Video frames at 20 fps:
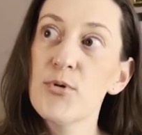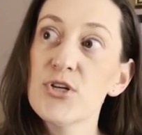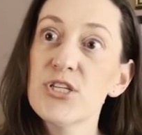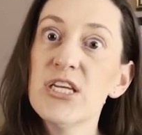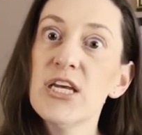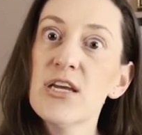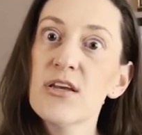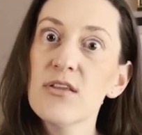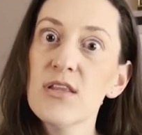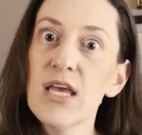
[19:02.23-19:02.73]

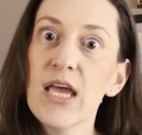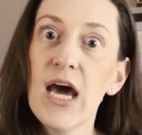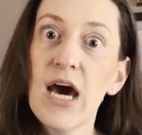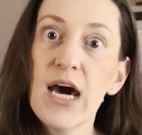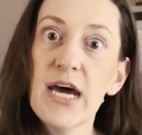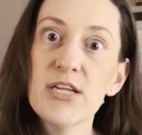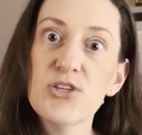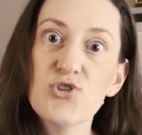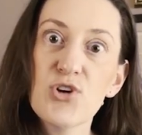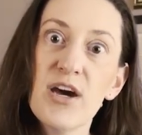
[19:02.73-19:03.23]
Particularly
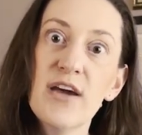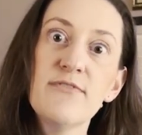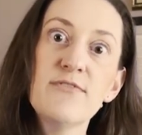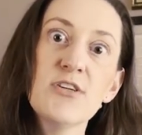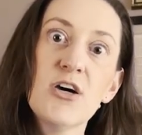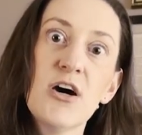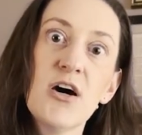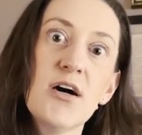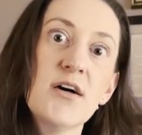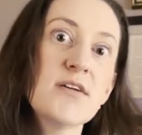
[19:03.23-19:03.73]
high drive
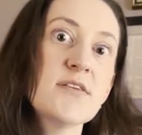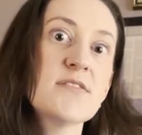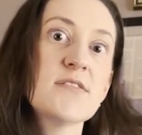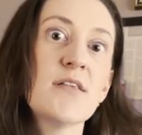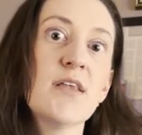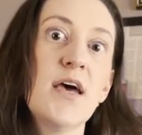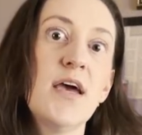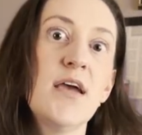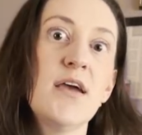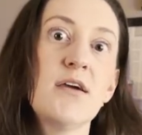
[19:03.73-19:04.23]
dogs,
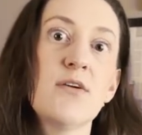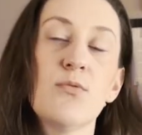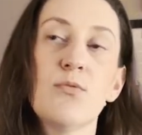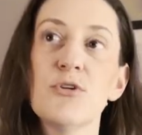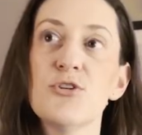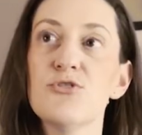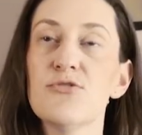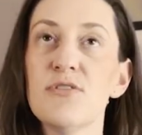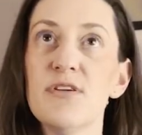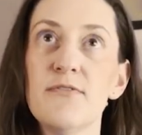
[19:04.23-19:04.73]
like
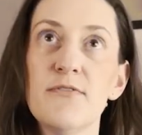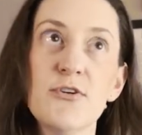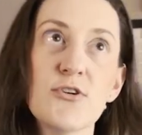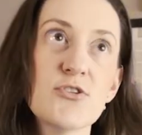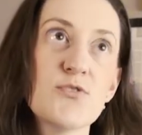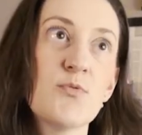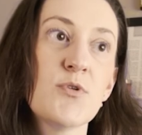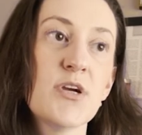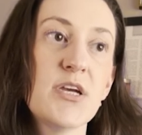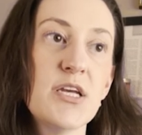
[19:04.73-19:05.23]

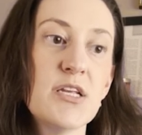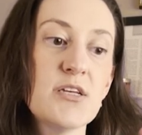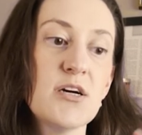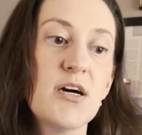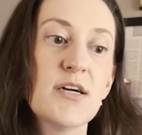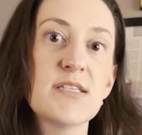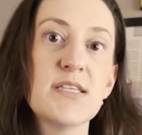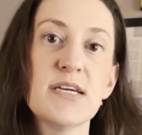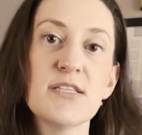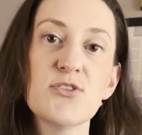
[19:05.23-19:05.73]
retrievers, working
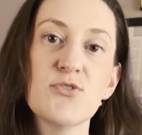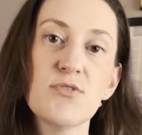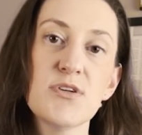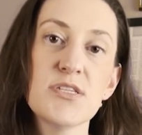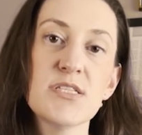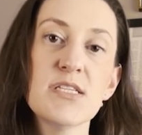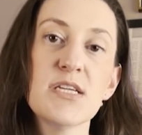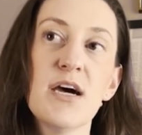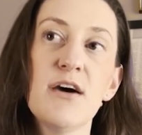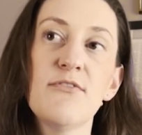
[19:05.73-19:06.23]
dogs, that sort
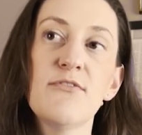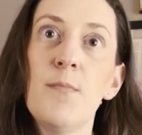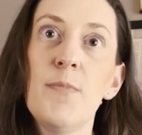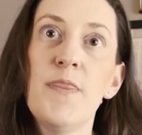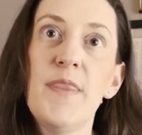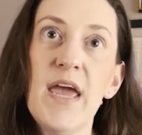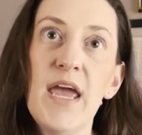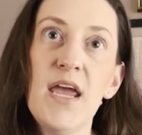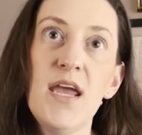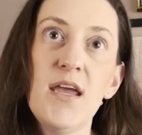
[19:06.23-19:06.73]
of stuff,
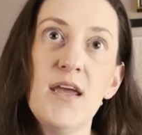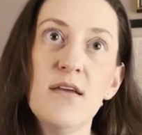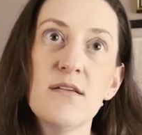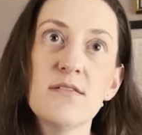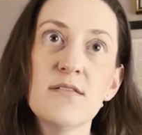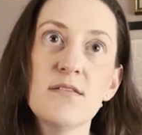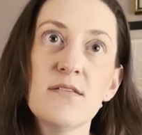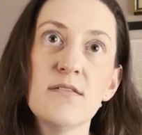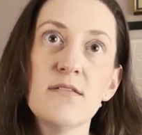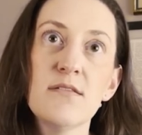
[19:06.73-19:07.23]
they
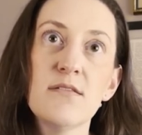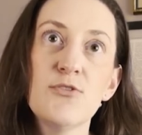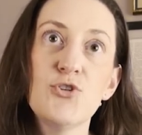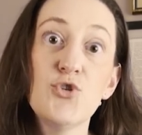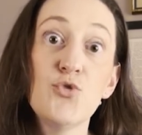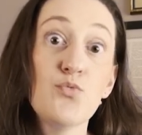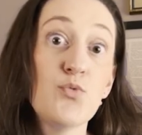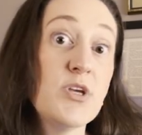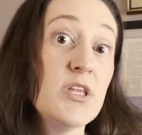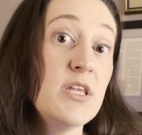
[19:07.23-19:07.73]

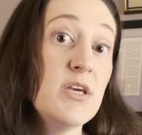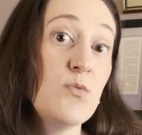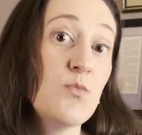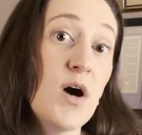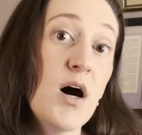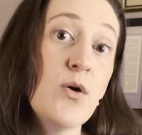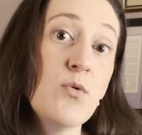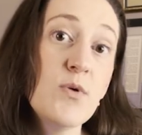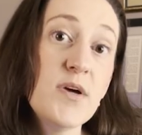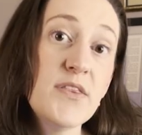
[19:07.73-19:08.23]
do really
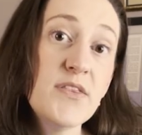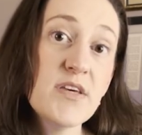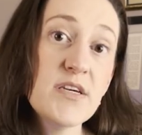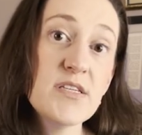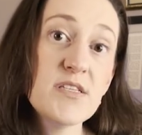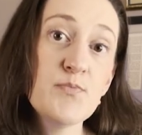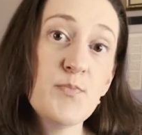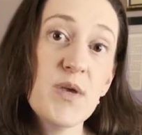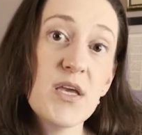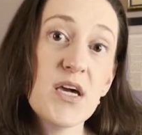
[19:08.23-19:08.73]
well with
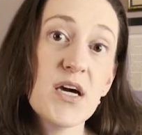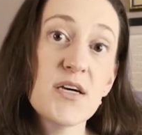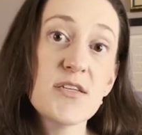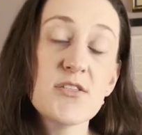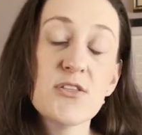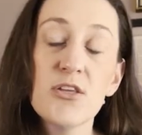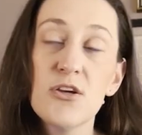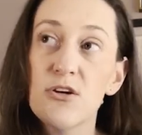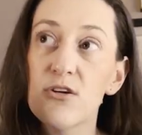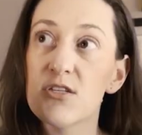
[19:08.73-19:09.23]
this
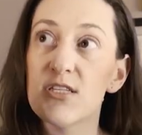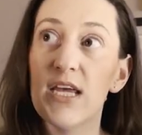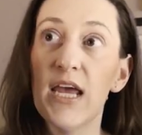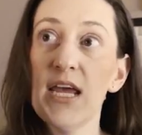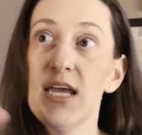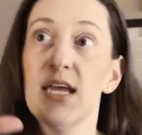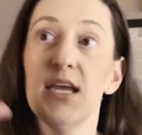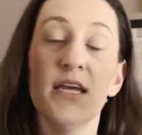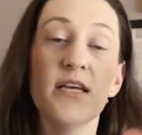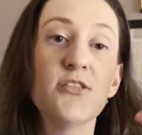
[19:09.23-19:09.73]
because they're
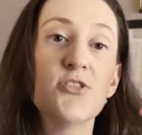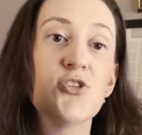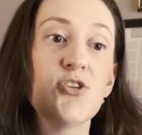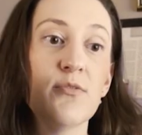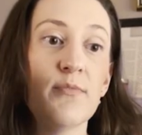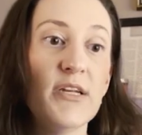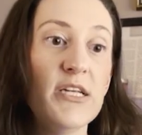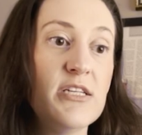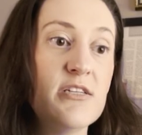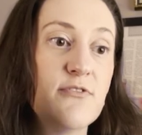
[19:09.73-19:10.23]
taking in so
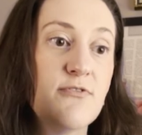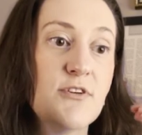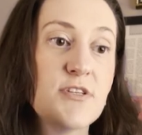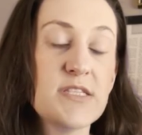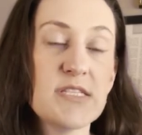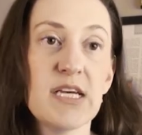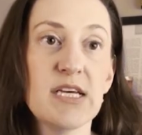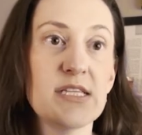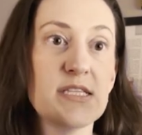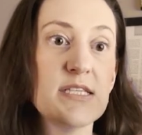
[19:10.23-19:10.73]
many different
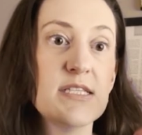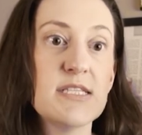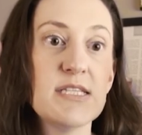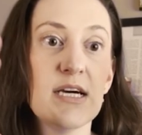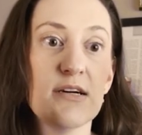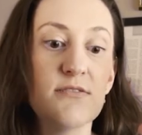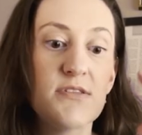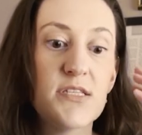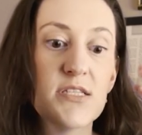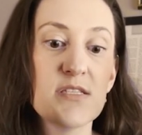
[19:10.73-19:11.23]
sights and
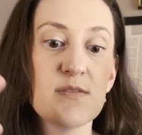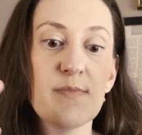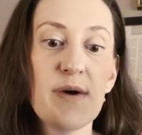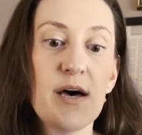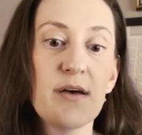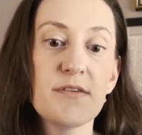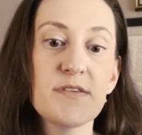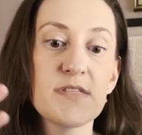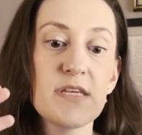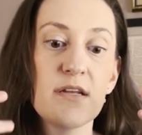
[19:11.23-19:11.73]
sounds and
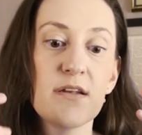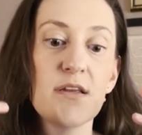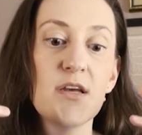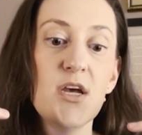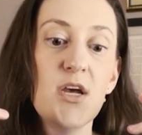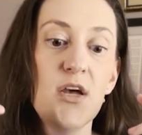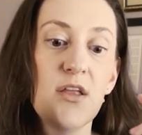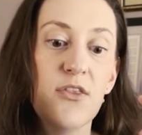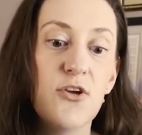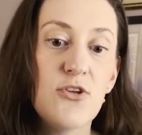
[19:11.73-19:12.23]
smells, and
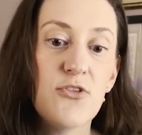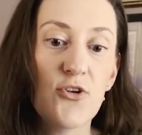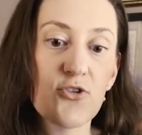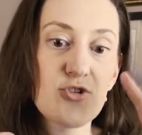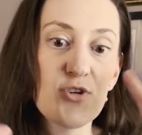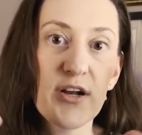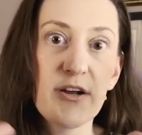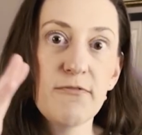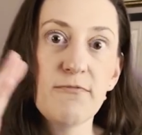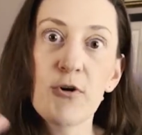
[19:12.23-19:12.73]
they're
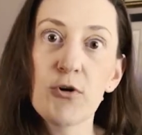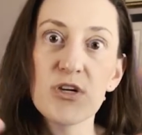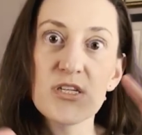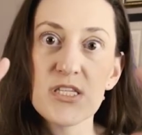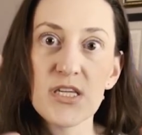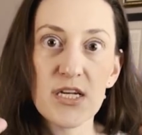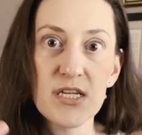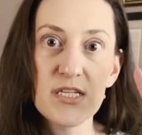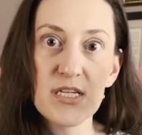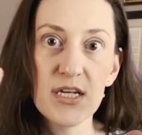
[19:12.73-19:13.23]
trying to
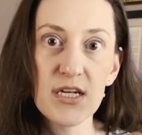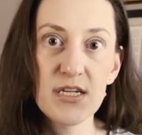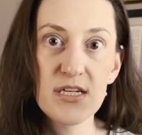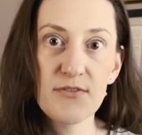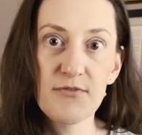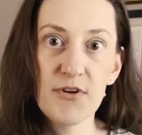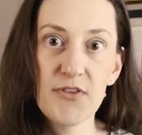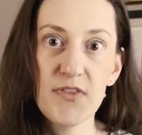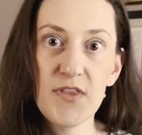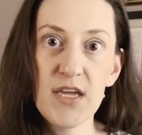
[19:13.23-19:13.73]
focus on a ton of
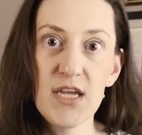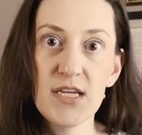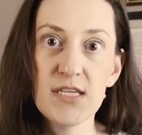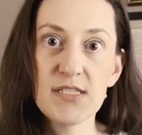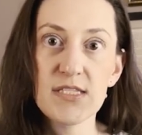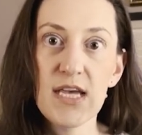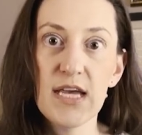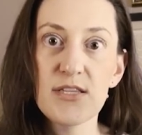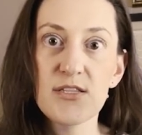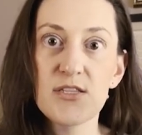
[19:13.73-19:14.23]
different
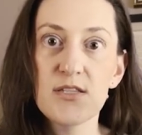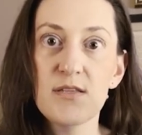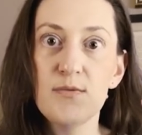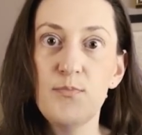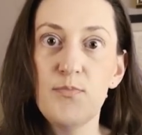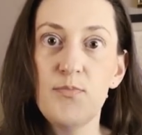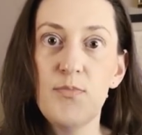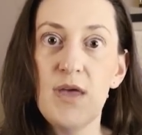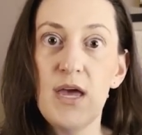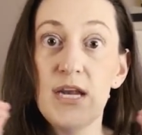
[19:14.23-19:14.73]
things, and
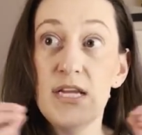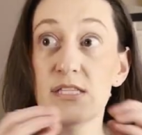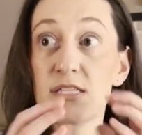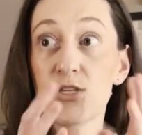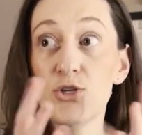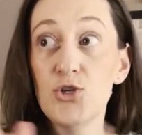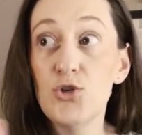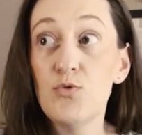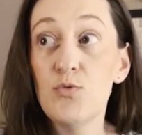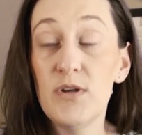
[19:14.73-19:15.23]
it's
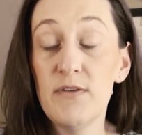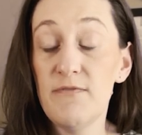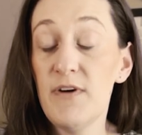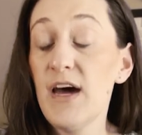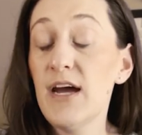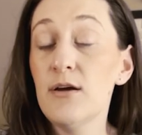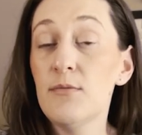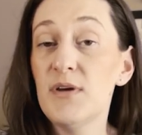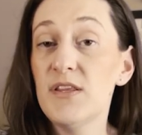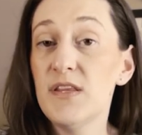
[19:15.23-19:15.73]
a new
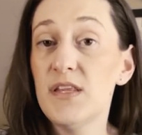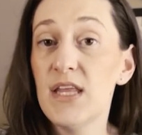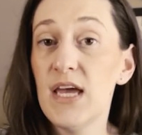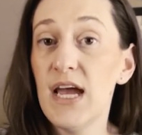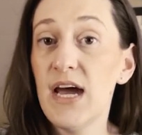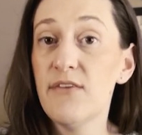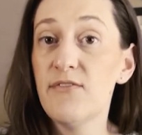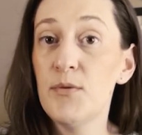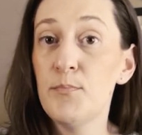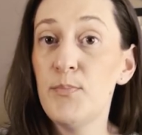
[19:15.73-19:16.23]
environment that they
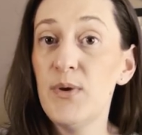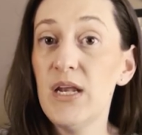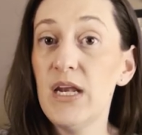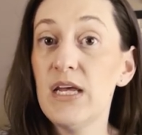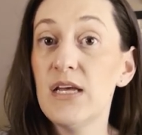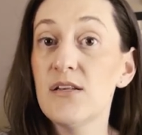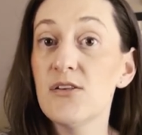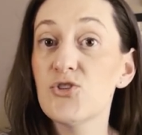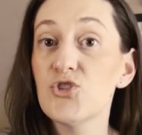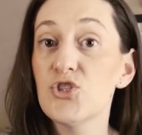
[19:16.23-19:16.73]
haven't been
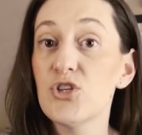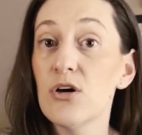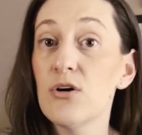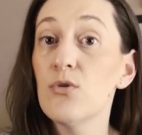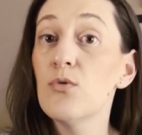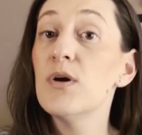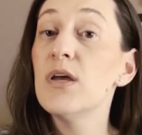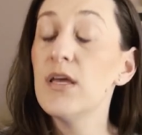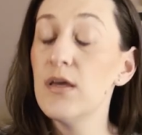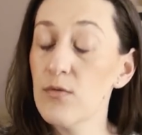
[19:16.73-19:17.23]
in,
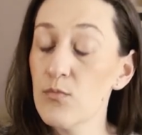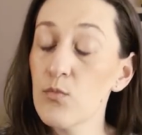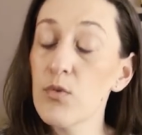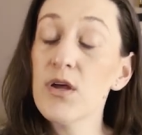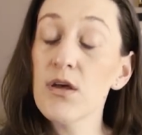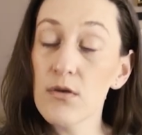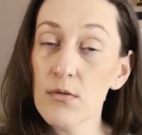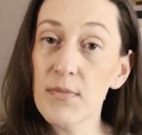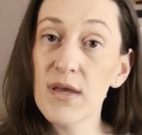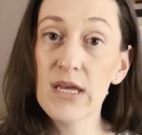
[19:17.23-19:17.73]
so it
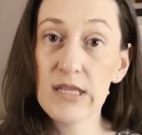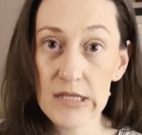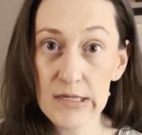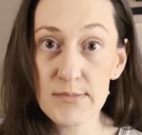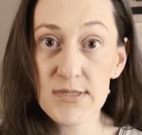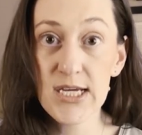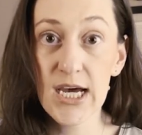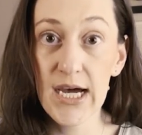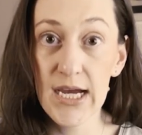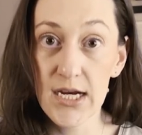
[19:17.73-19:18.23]
will make
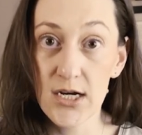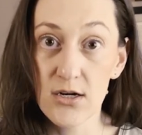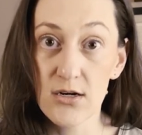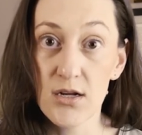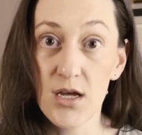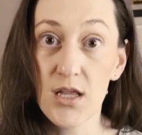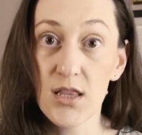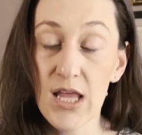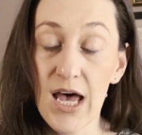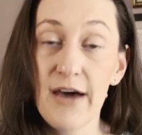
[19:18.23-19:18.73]
them tired
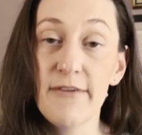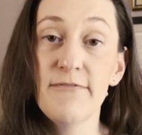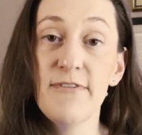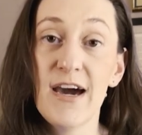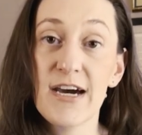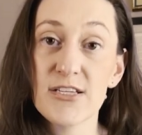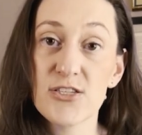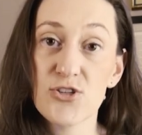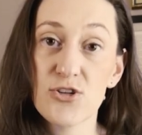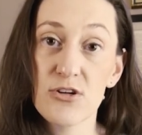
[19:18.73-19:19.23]
a lot
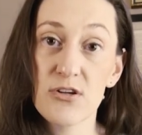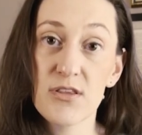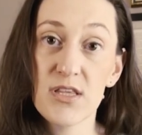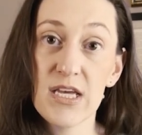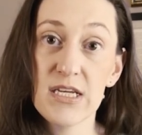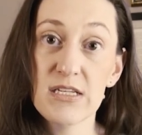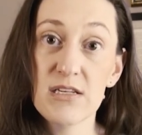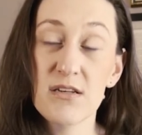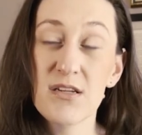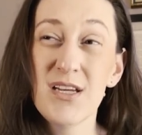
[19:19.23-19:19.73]
faster
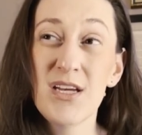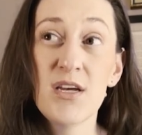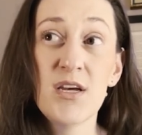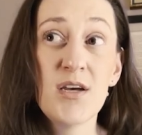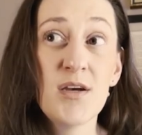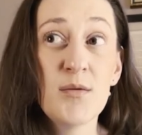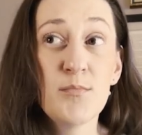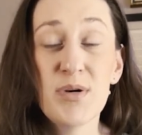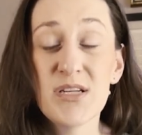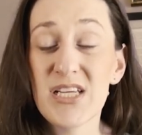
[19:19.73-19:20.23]
than
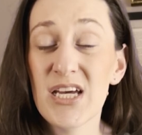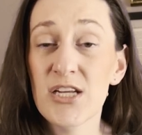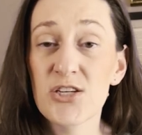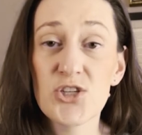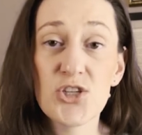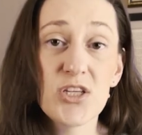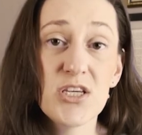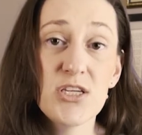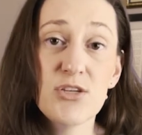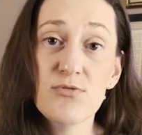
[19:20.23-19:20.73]

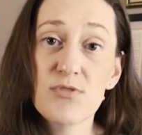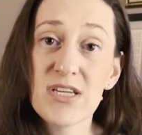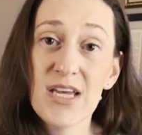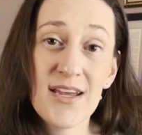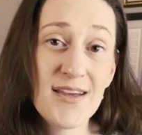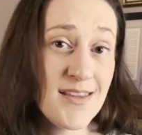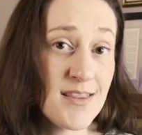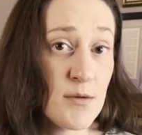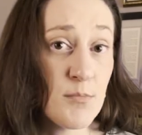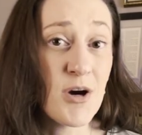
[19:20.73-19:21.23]
potentially you
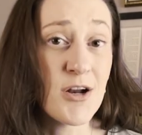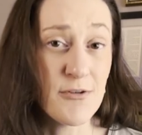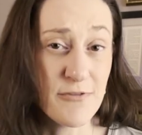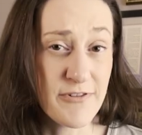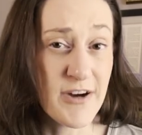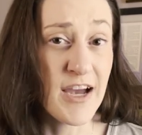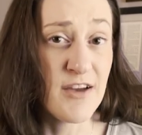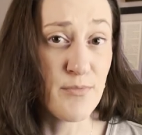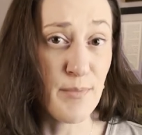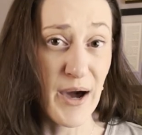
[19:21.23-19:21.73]
taking them on a
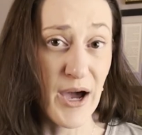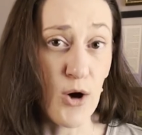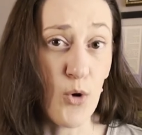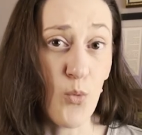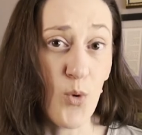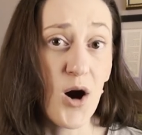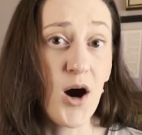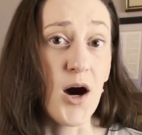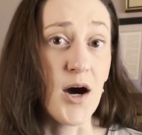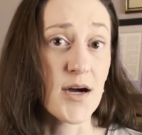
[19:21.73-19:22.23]
5-mile
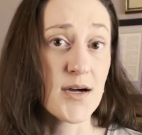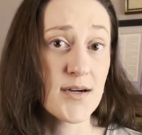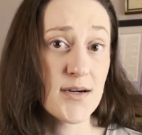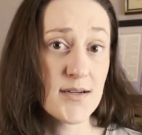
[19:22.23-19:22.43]
walk.